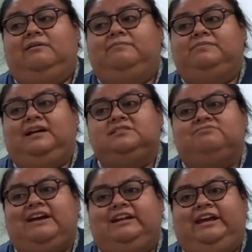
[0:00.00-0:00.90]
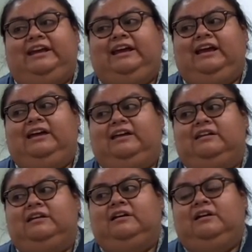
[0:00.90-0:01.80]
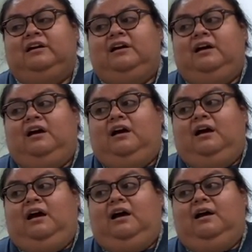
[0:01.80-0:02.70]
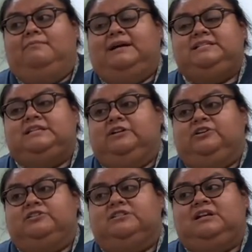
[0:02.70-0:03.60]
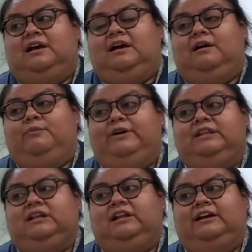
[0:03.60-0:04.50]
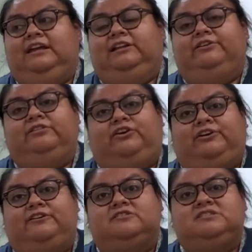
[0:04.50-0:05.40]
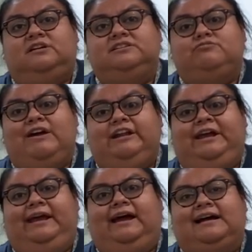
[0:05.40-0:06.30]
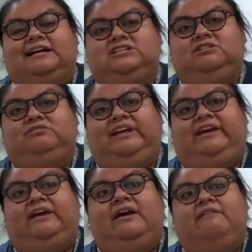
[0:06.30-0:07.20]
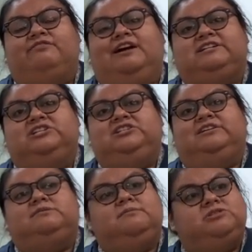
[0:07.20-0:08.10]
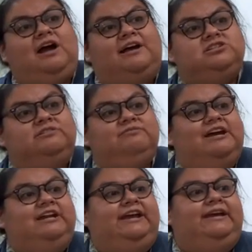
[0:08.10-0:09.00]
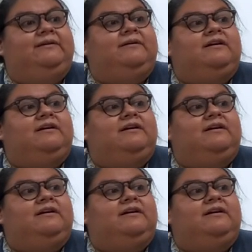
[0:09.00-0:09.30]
That's ready. And my centers with Lucky Little Learners is ready. I got Toothy for addition and subtraction ready.